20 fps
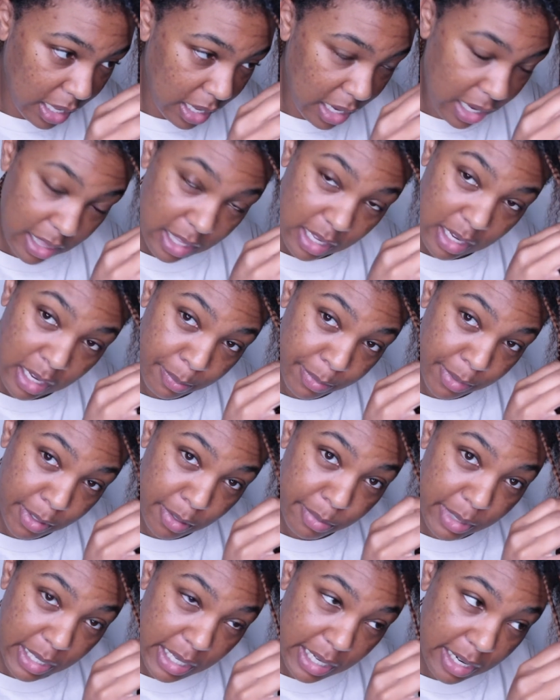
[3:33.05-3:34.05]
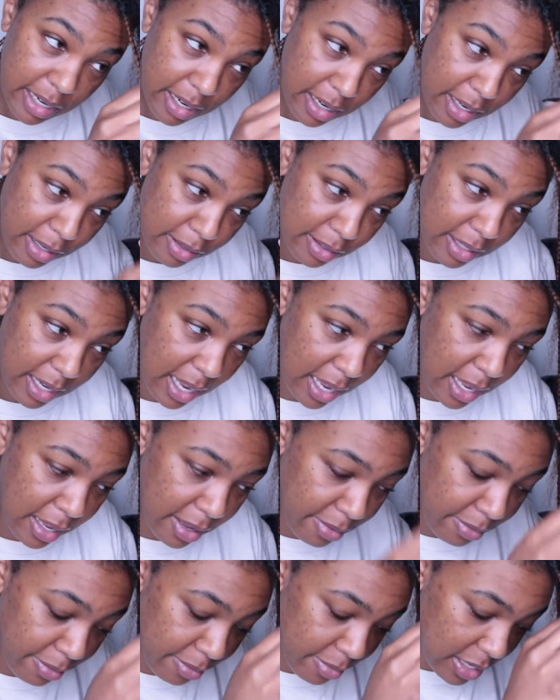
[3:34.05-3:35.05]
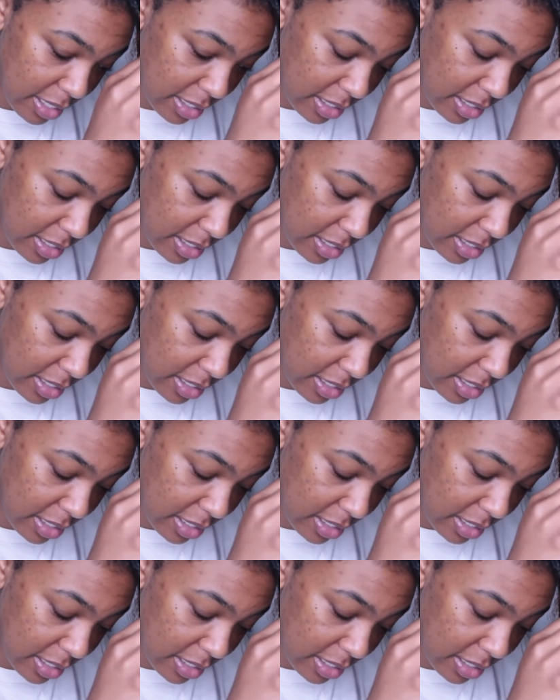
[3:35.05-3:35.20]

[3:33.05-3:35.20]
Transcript: I think I'm gonna be here all day, but